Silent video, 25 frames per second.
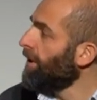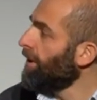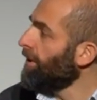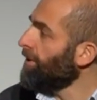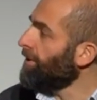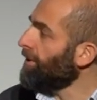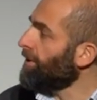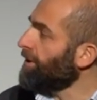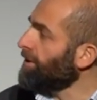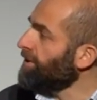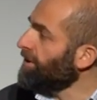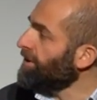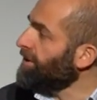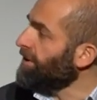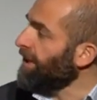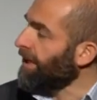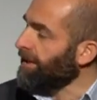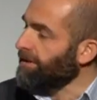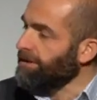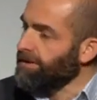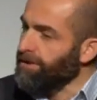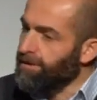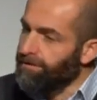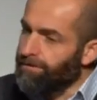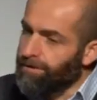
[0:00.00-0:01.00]
You can
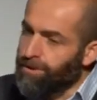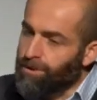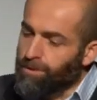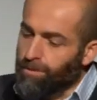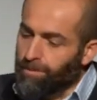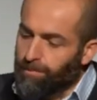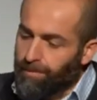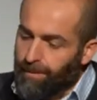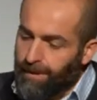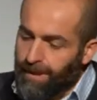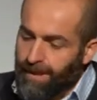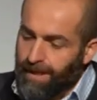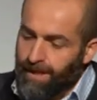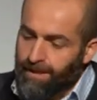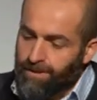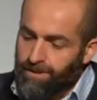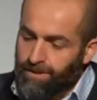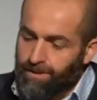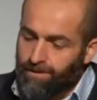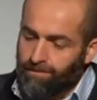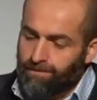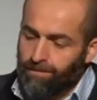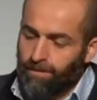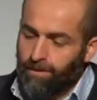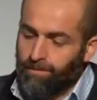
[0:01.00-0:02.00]
detect individual
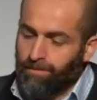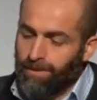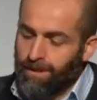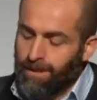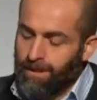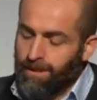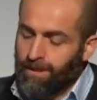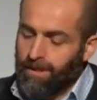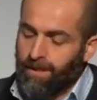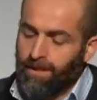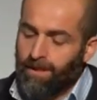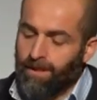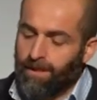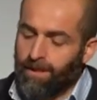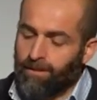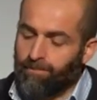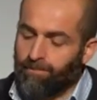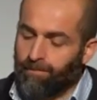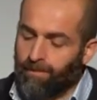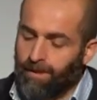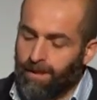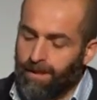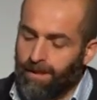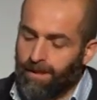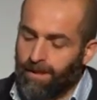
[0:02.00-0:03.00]
plants from
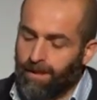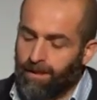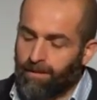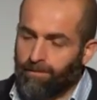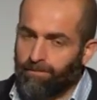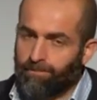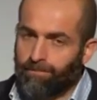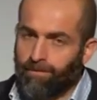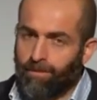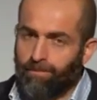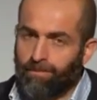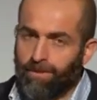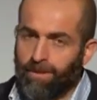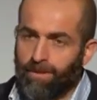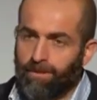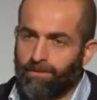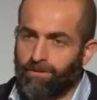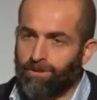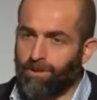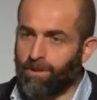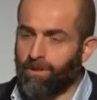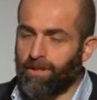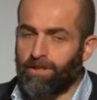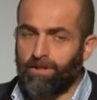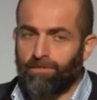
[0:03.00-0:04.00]

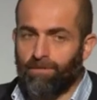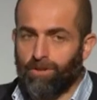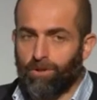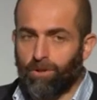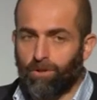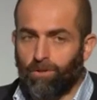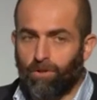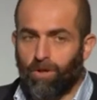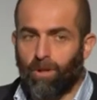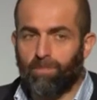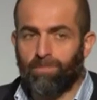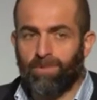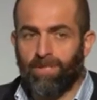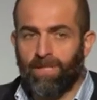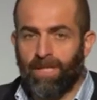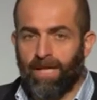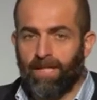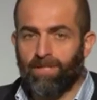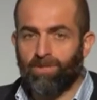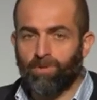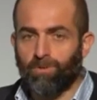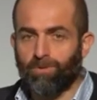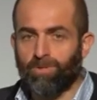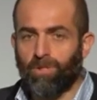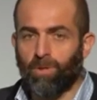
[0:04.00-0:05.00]
individual crops, and
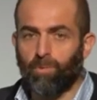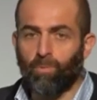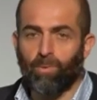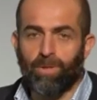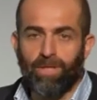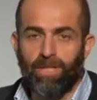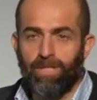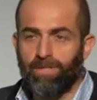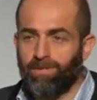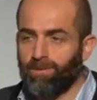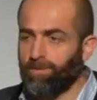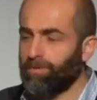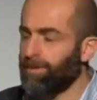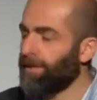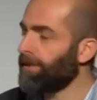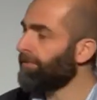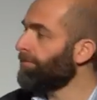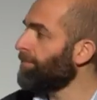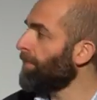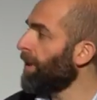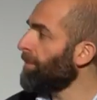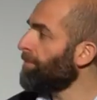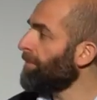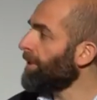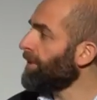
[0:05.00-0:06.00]
hence also weeds or whatever it
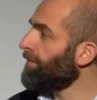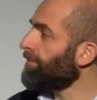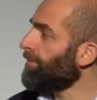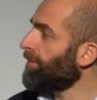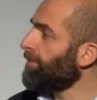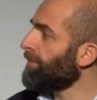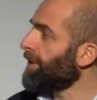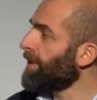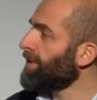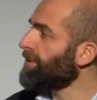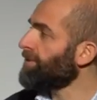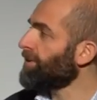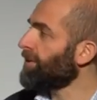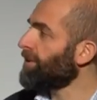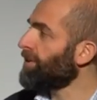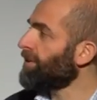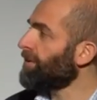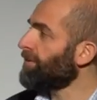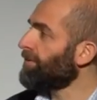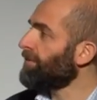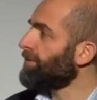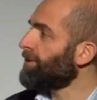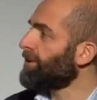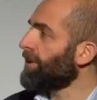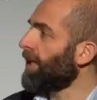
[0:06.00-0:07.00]
might be from there. So
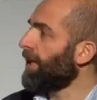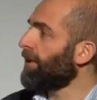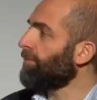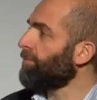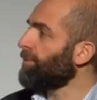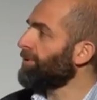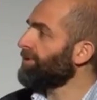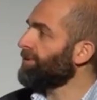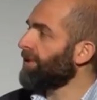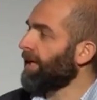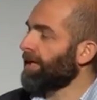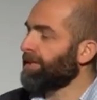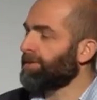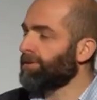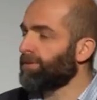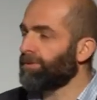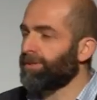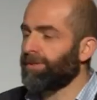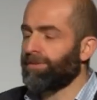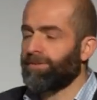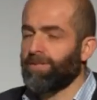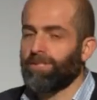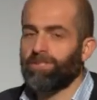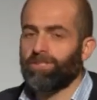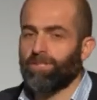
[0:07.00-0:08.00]
we started to look
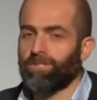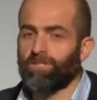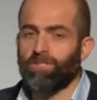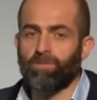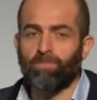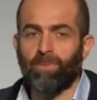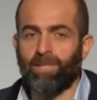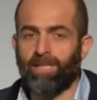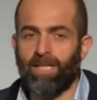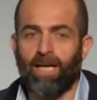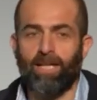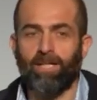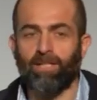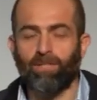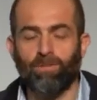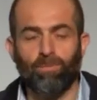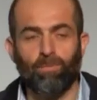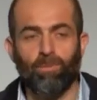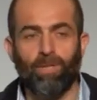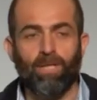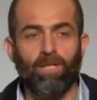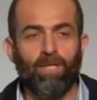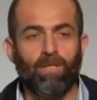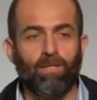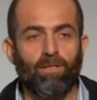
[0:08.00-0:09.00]
at things such as mechanical
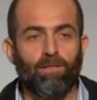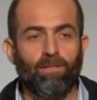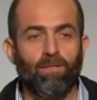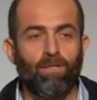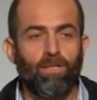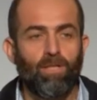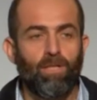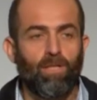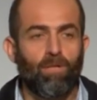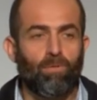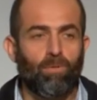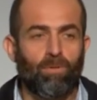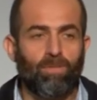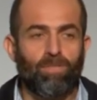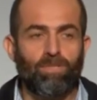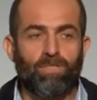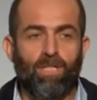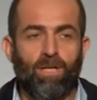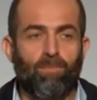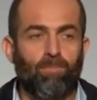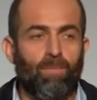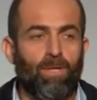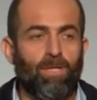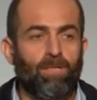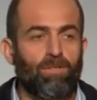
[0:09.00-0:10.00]
weeding, and what does
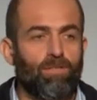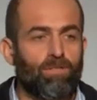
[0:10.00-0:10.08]
that mean?